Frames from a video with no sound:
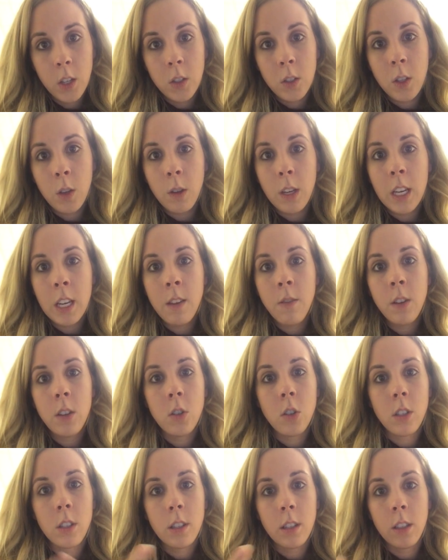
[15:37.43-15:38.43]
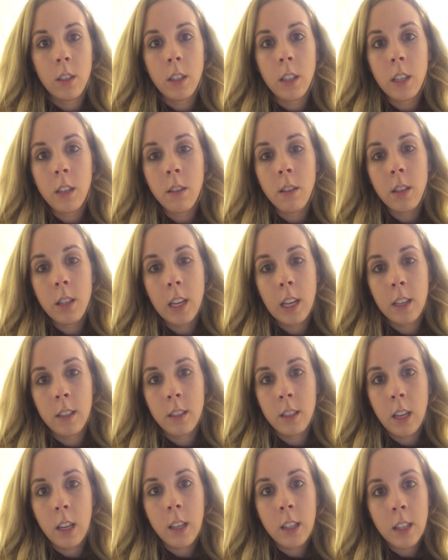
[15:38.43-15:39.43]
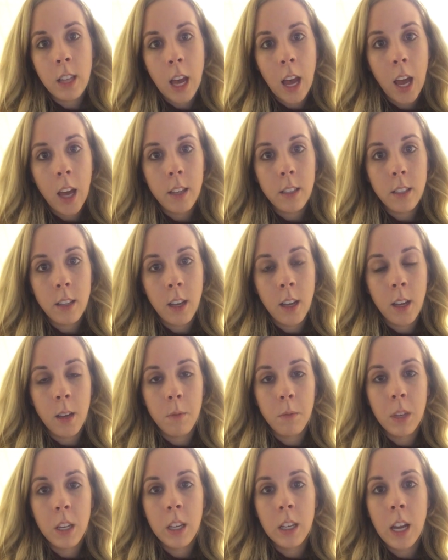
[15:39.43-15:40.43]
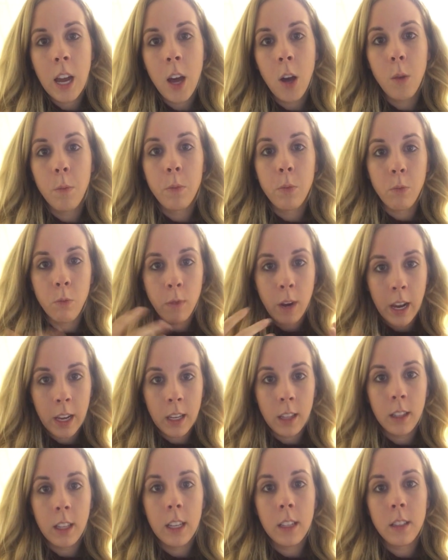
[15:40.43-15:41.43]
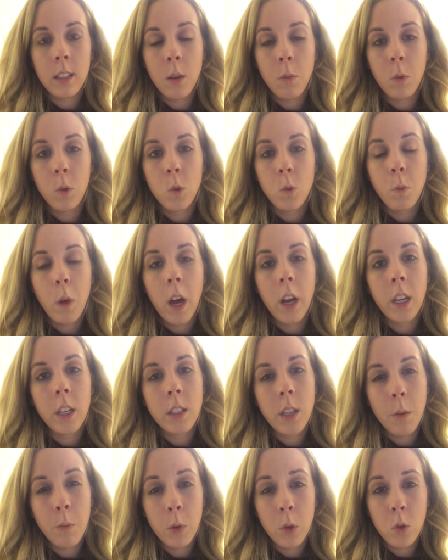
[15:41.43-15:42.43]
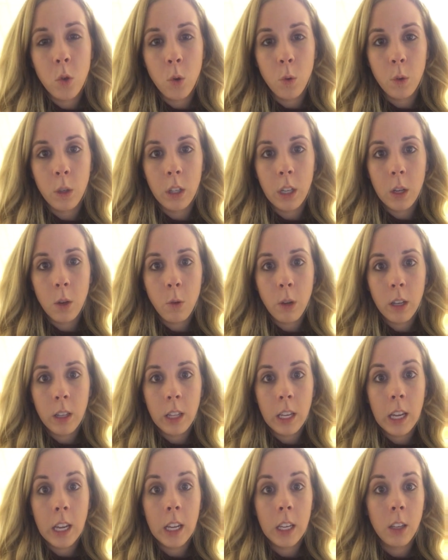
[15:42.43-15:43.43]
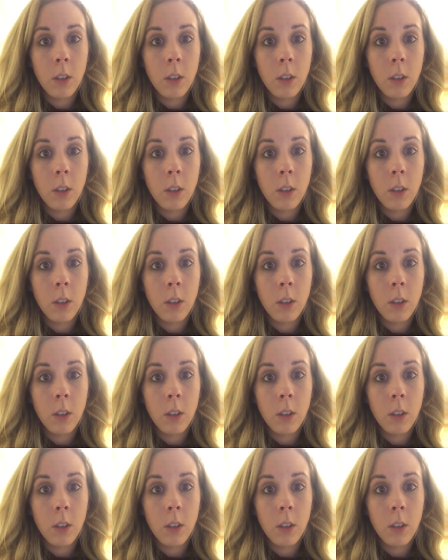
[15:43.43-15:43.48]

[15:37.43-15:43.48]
So even just little things like that can help regulate someone's body temperature really quickly,